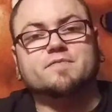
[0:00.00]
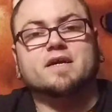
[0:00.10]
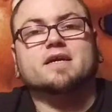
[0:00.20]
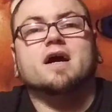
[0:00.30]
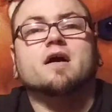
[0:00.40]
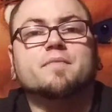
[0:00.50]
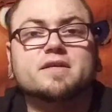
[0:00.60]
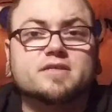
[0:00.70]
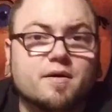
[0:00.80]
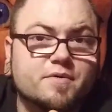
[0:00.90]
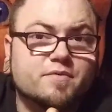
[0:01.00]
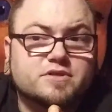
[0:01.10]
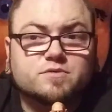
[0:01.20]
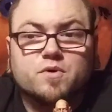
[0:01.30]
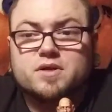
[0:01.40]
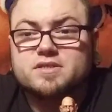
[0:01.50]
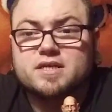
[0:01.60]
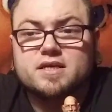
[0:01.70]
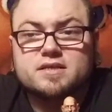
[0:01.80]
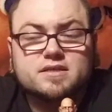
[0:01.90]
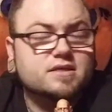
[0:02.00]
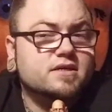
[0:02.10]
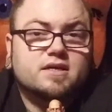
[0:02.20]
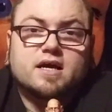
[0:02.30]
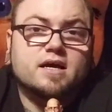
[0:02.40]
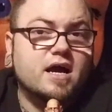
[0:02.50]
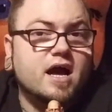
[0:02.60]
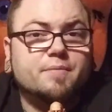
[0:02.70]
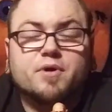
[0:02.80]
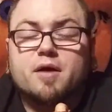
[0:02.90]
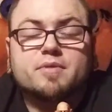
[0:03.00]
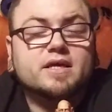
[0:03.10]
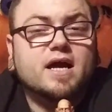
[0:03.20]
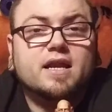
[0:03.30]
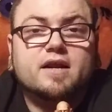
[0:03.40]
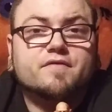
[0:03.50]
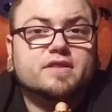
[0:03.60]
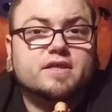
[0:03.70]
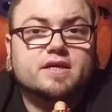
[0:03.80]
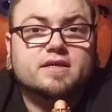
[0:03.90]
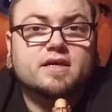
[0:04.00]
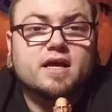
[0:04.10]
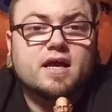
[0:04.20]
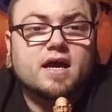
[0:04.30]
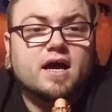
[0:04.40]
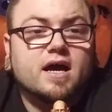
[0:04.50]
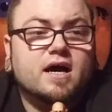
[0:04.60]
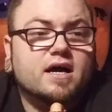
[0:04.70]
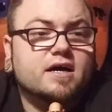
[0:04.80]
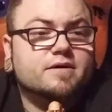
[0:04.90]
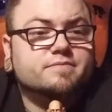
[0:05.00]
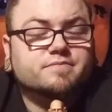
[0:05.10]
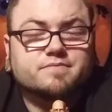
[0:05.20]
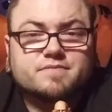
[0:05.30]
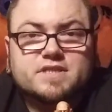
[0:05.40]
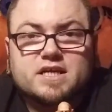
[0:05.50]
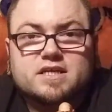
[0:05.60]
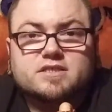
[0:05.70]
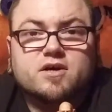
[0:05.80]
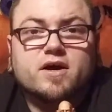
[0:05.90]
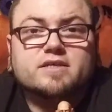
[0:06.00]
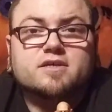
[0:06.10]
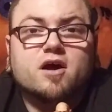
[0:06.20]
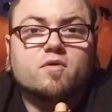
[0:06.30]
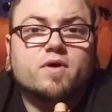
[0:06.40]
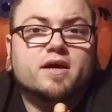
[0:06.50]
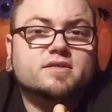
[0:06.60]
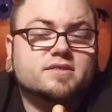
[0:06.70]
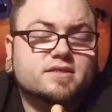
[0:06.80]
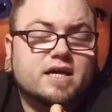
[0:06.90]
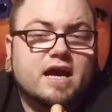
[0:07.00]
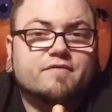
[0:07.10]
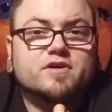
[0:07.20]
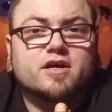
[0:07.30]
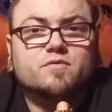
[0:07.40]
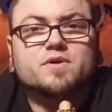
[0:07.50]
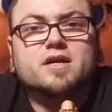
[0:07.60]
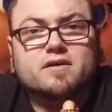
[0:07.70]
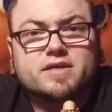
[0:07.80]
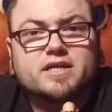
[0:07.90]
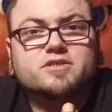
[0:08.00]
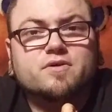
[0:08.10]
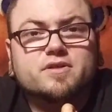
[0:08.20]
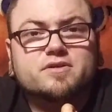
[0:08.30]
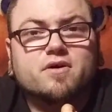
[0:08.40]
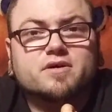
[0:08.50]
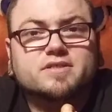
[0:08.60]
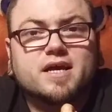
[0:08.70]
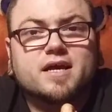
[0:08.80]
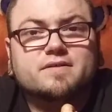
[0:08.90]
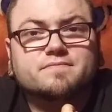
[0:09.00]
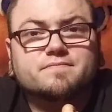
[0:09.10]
me a comment. Tell me what you want to see. I probably got everything. So as always, have a good one, and I'll catch you on the dark side.